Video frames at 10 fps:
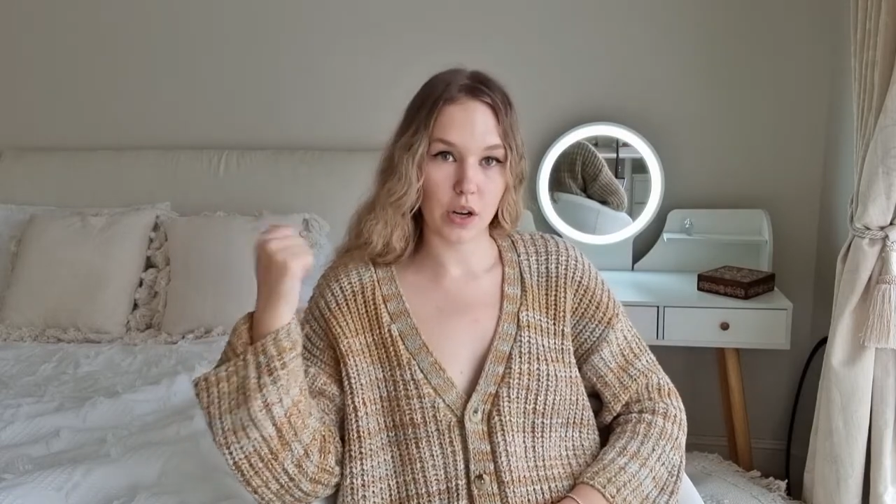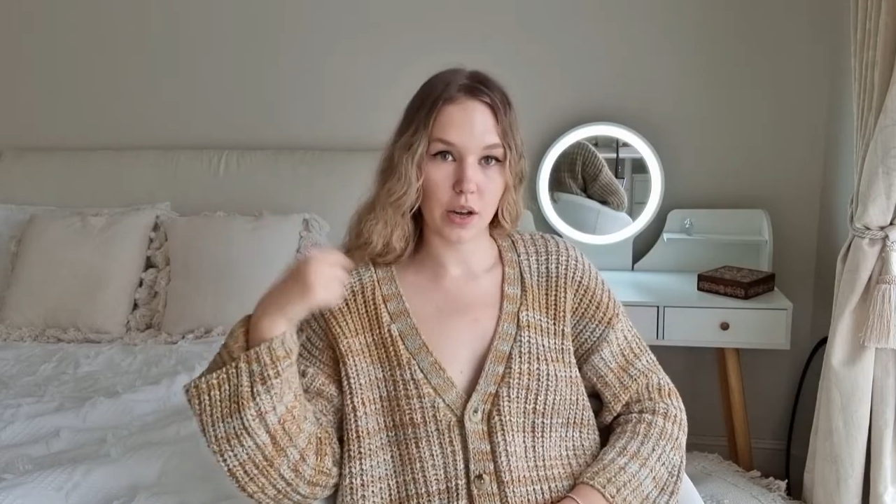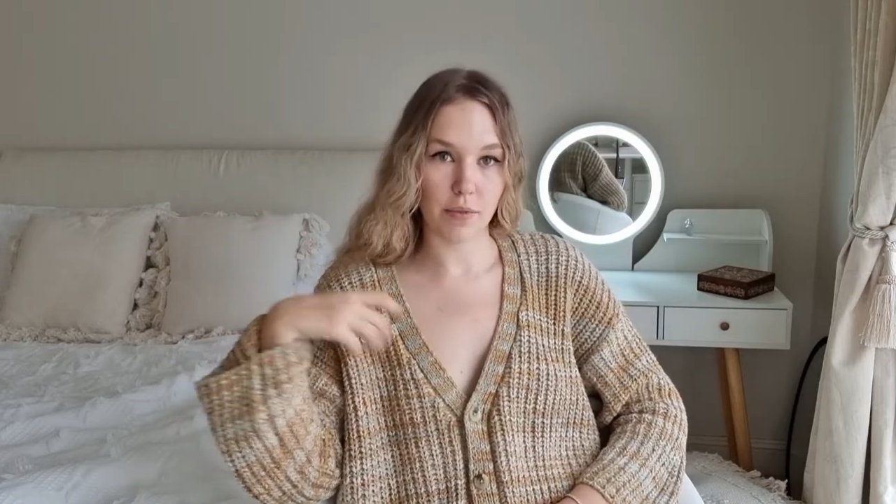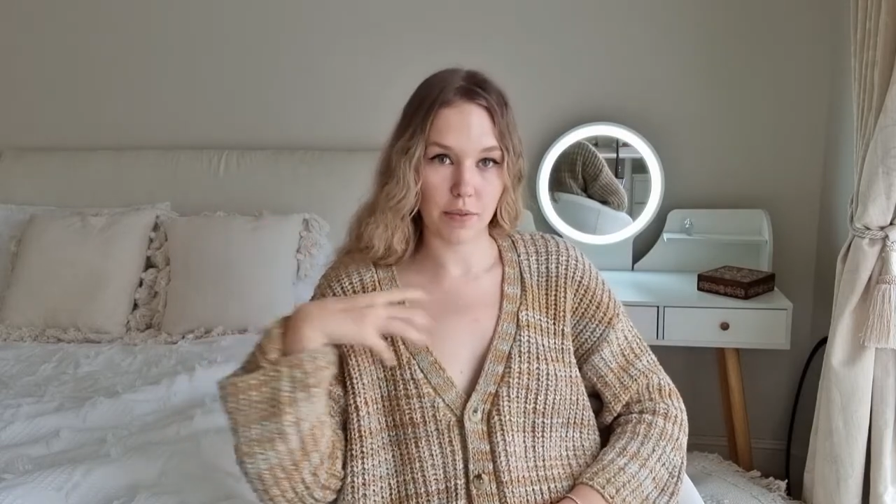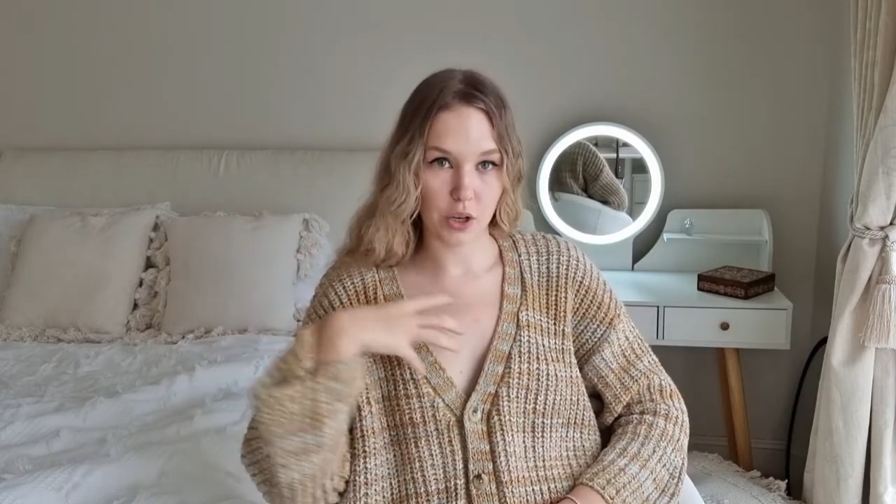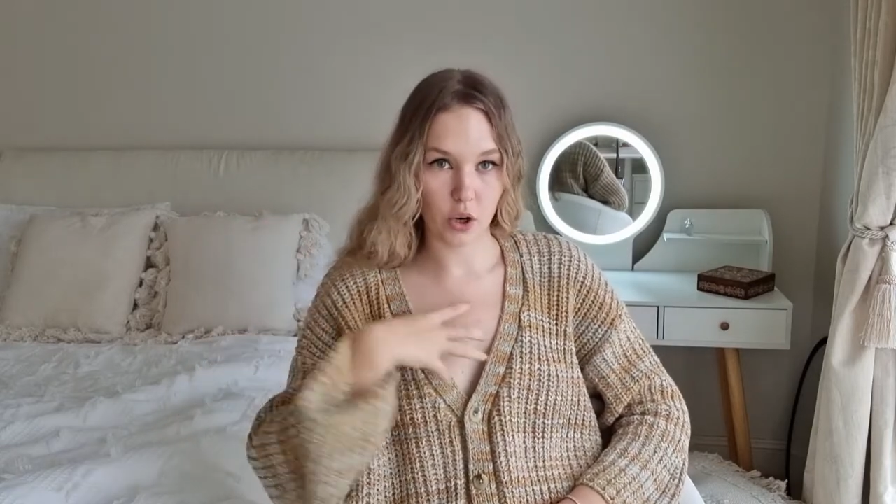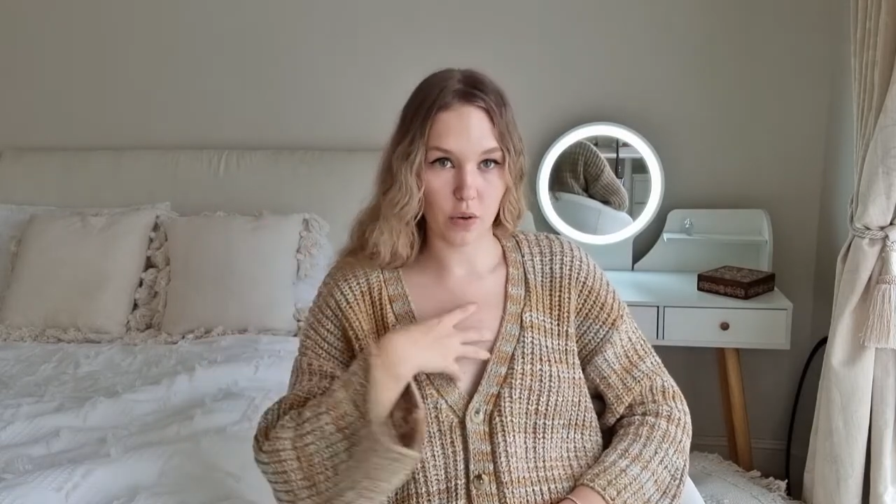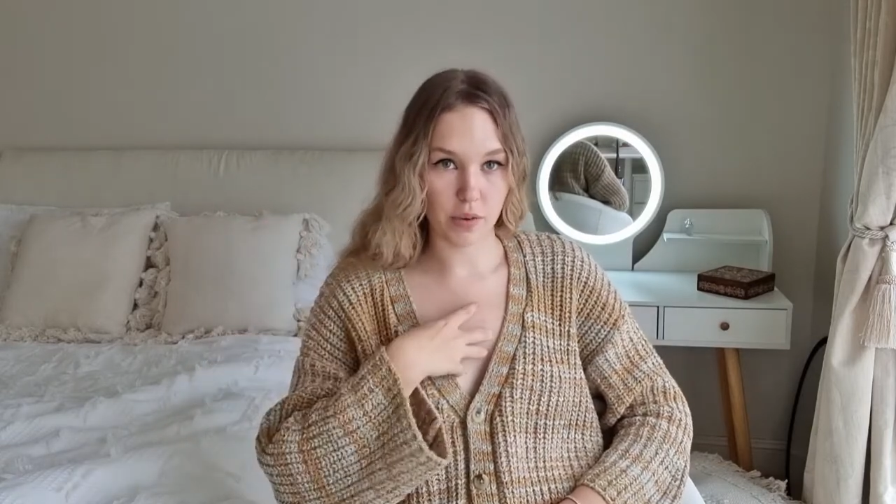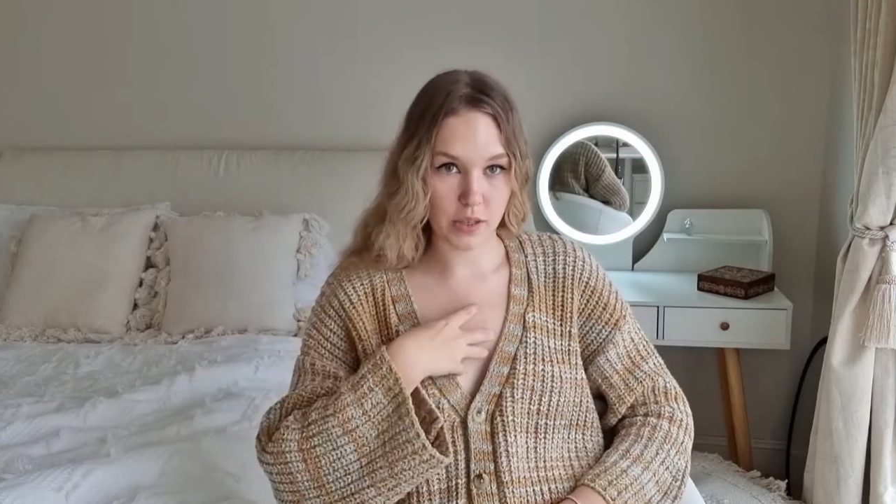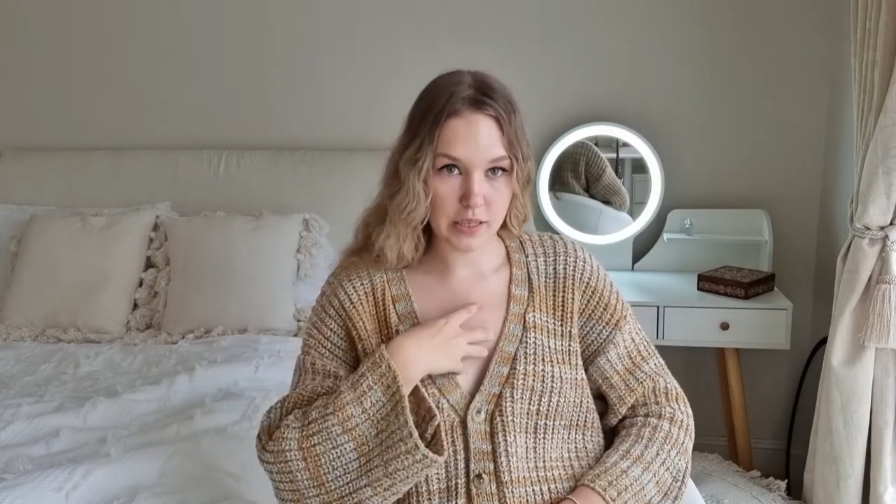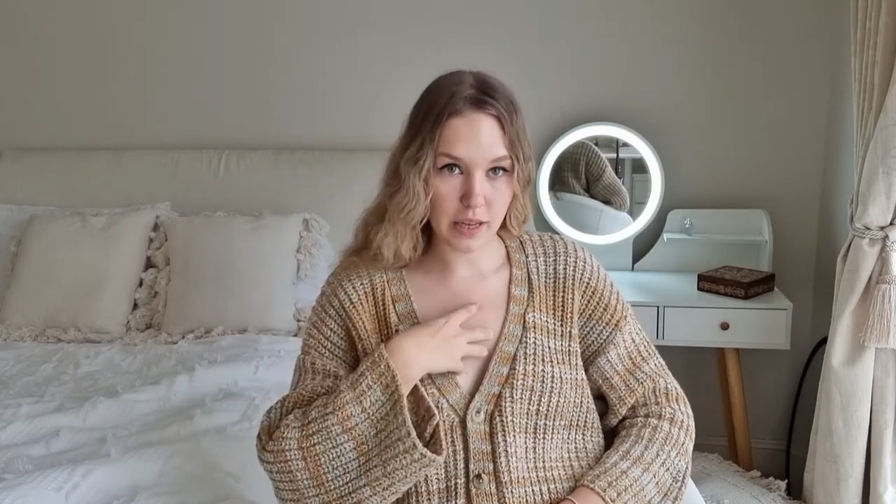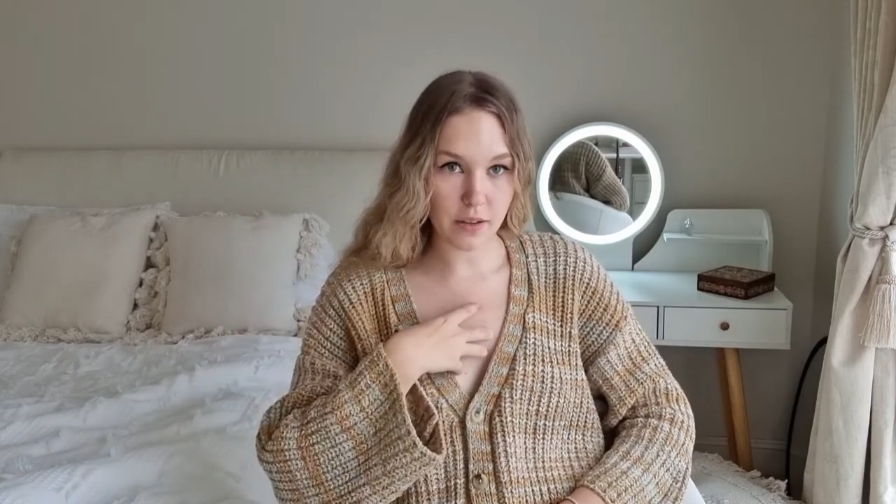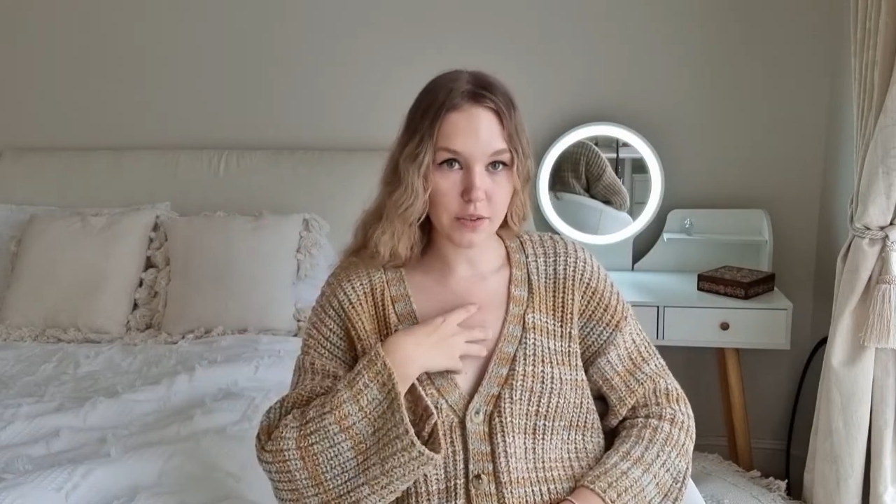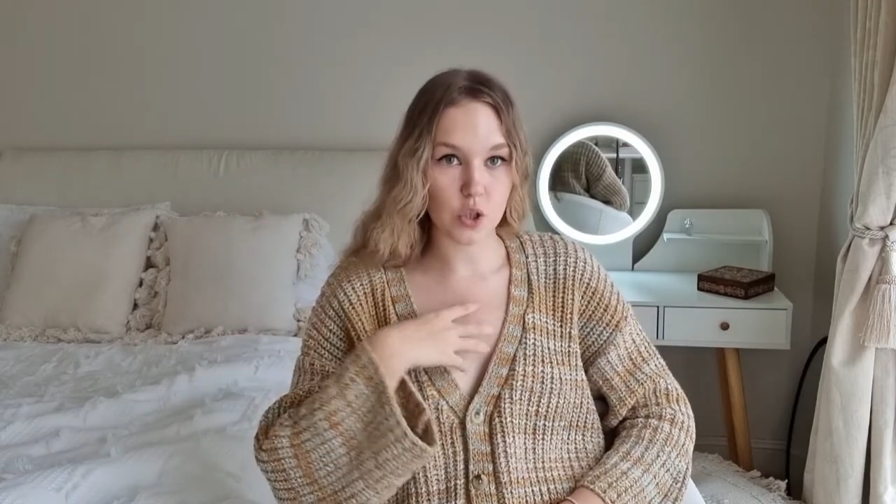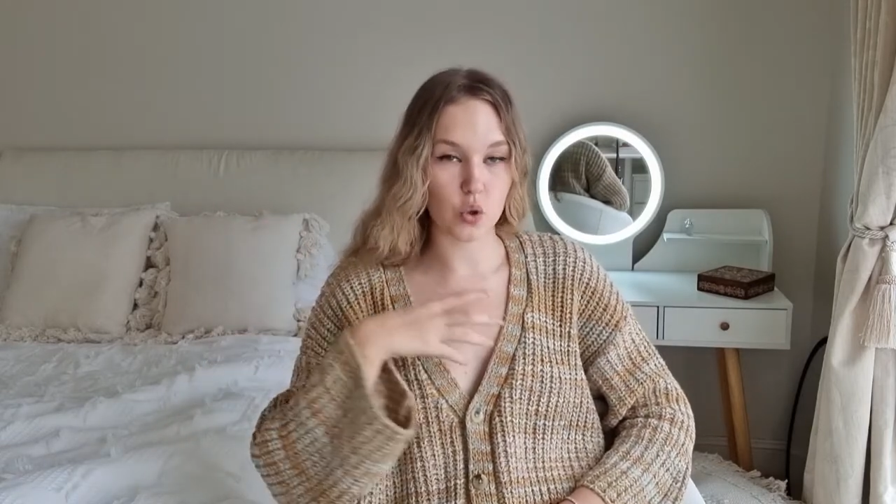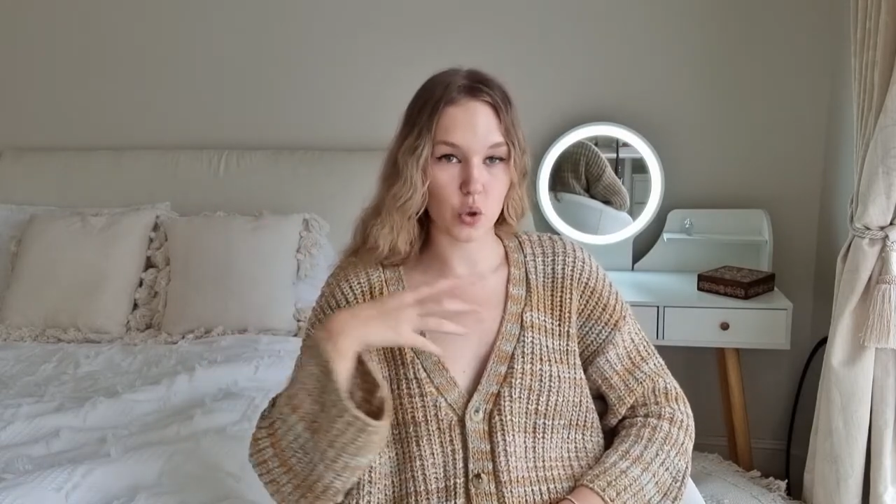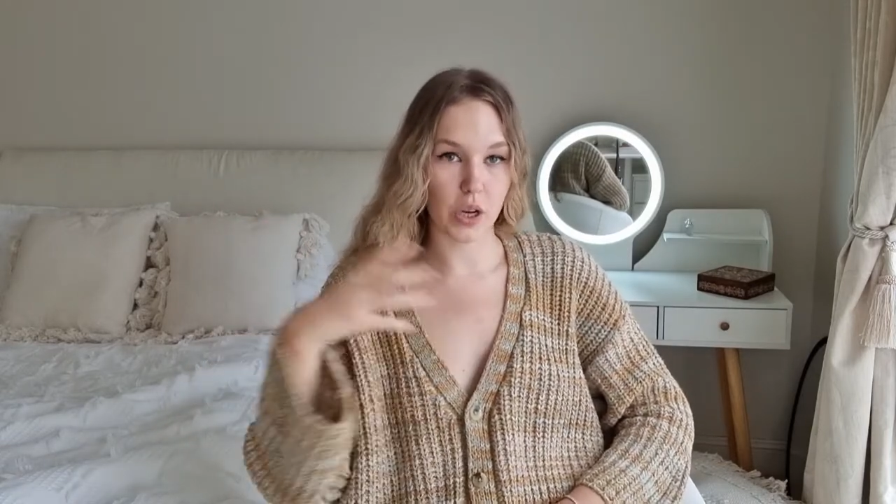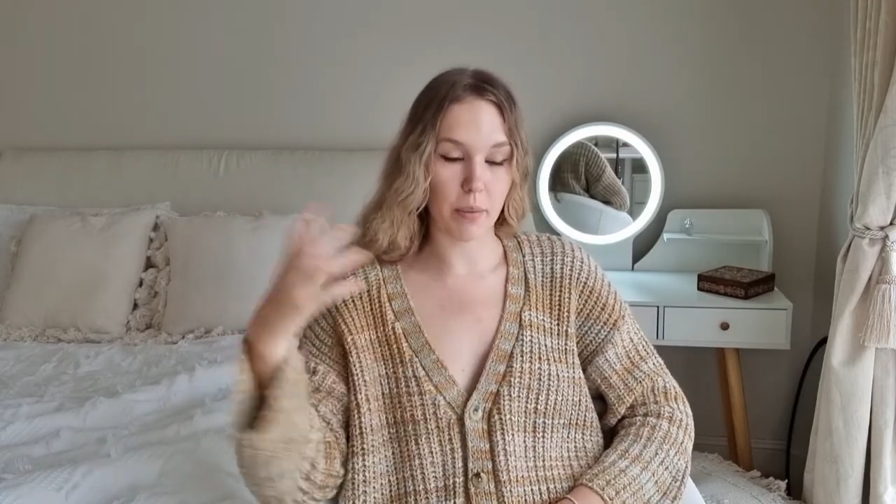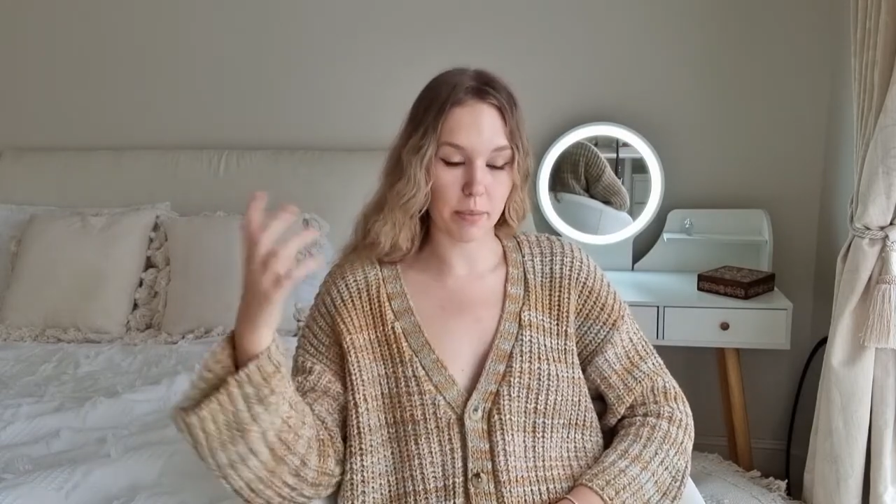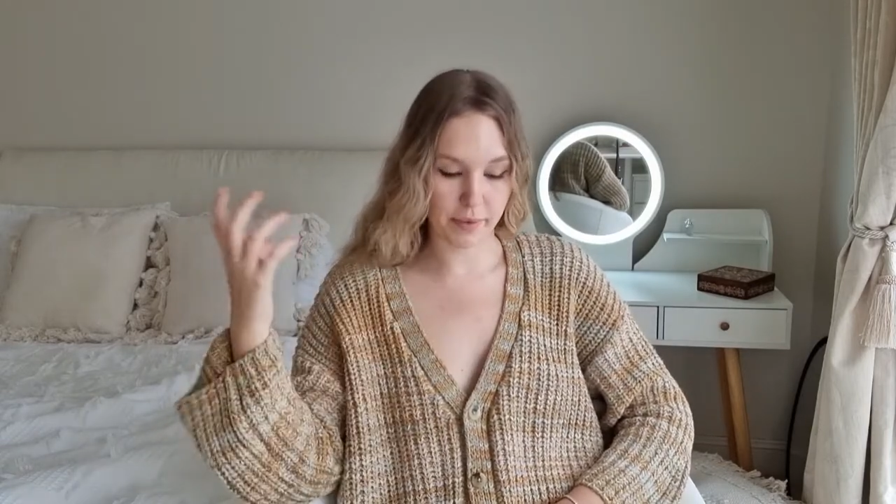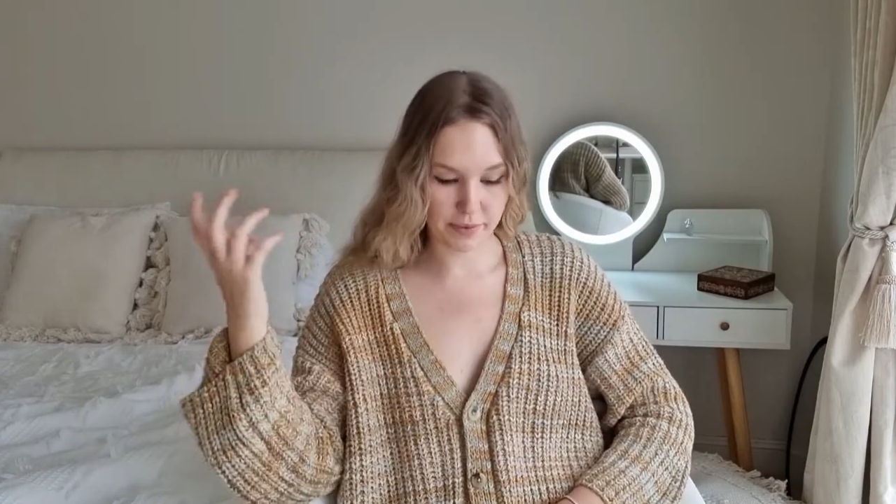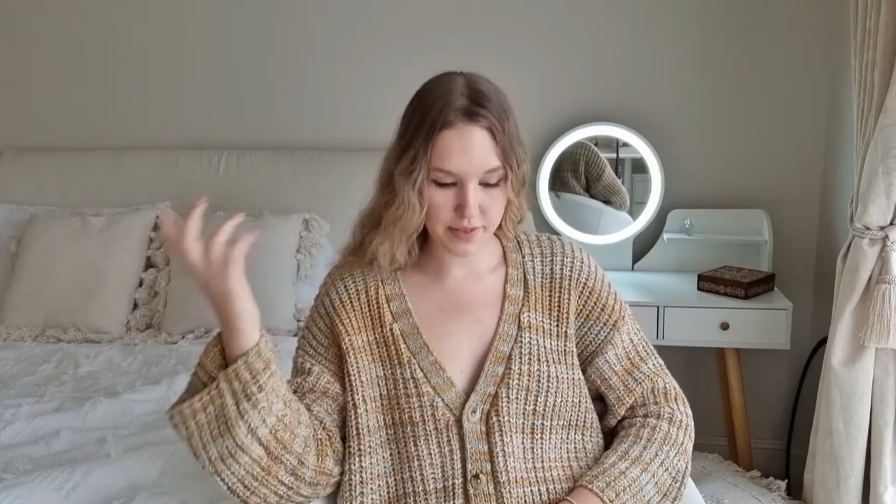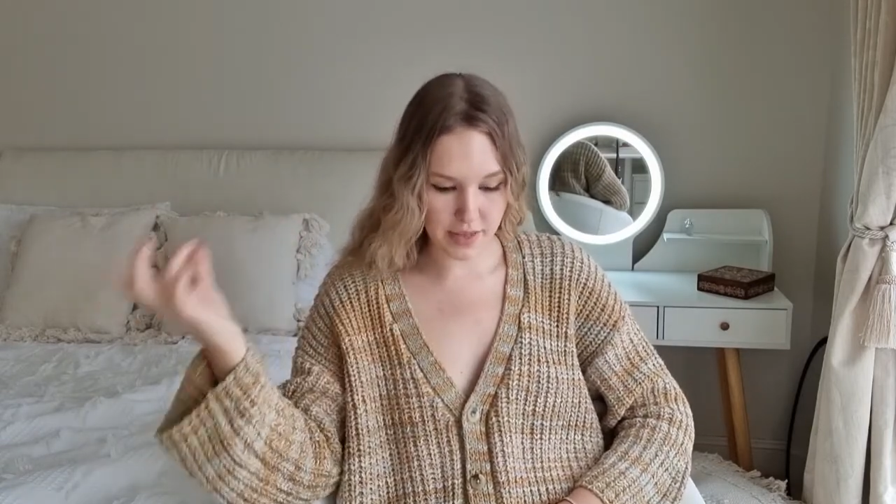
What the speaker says: a video of ourselves doing a brief